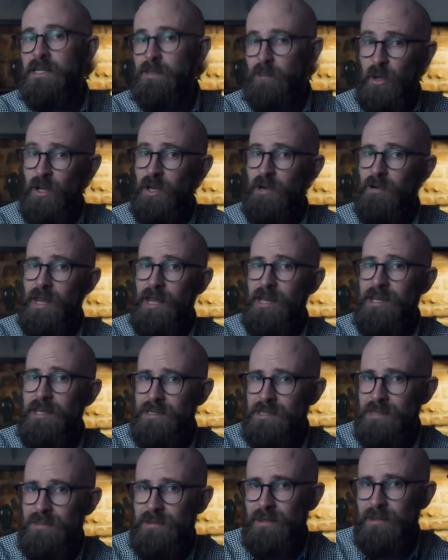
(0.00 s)
Spoiler
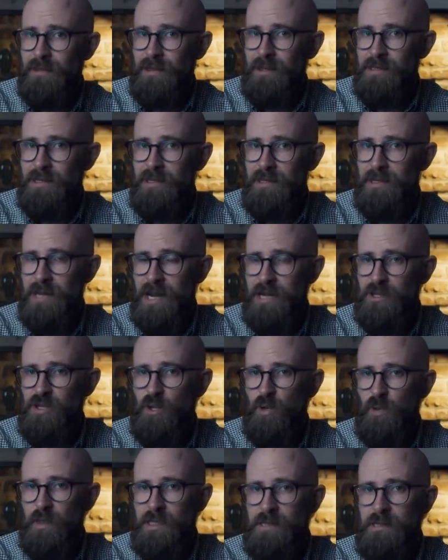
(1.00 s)
alert, the Third
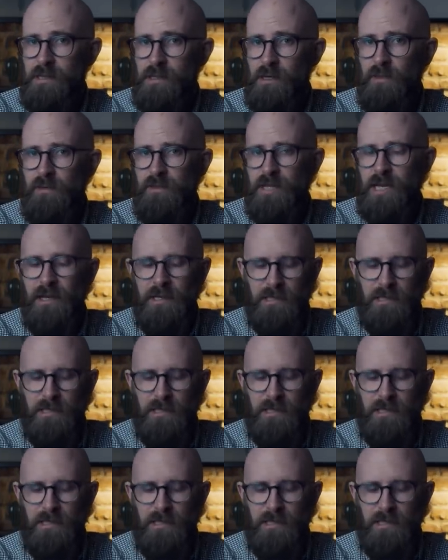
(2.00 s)
International was dissolved in